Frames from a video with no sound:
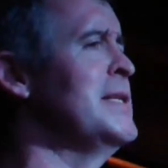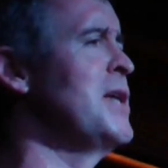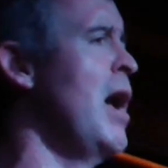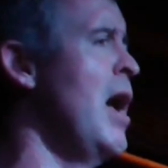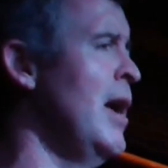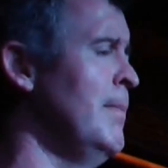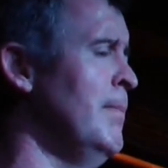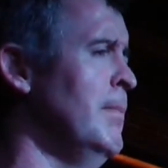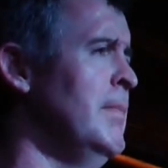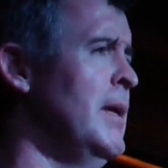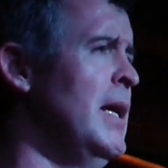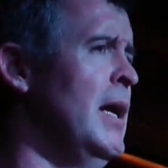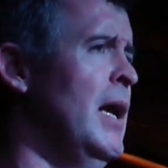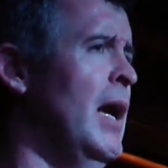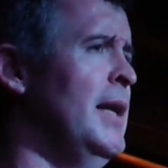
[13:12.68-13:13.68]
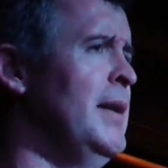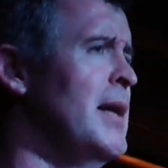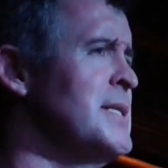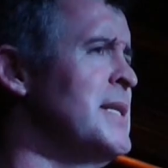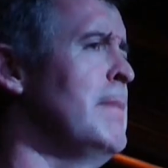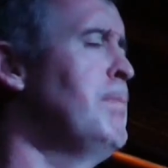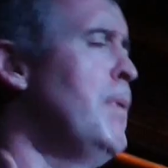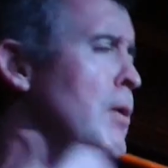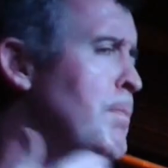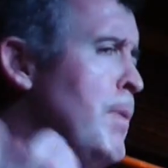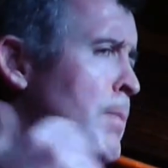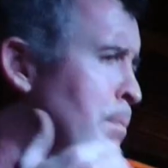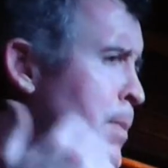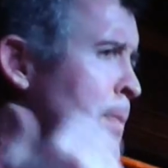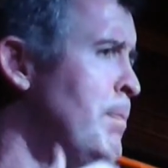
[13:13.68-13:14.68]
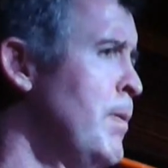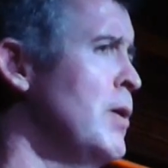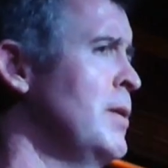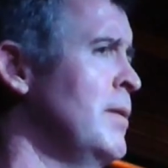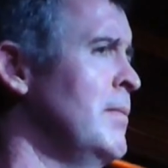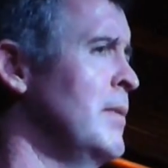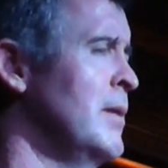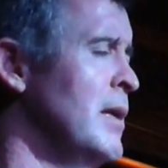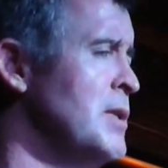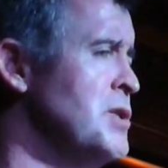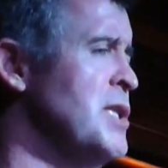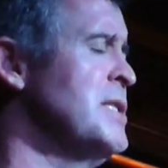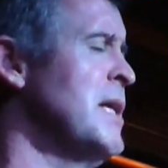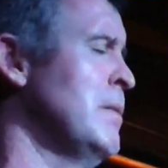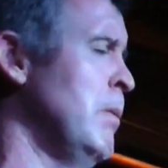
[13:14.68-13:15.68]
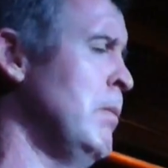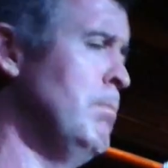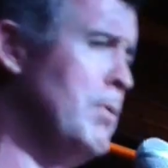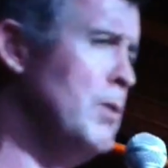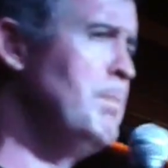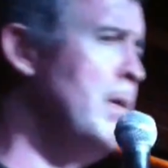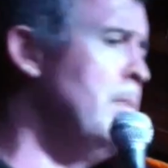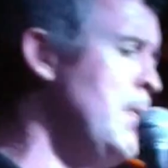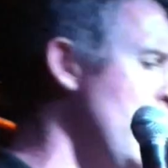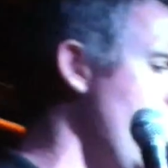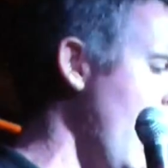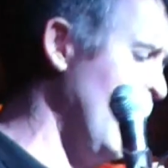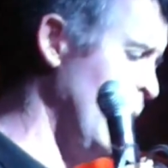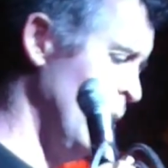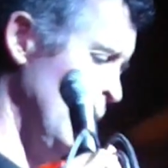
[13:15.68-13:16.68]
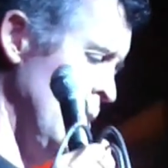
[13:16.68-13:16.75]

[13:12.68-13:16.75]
time. And I said, but. And she said, but what?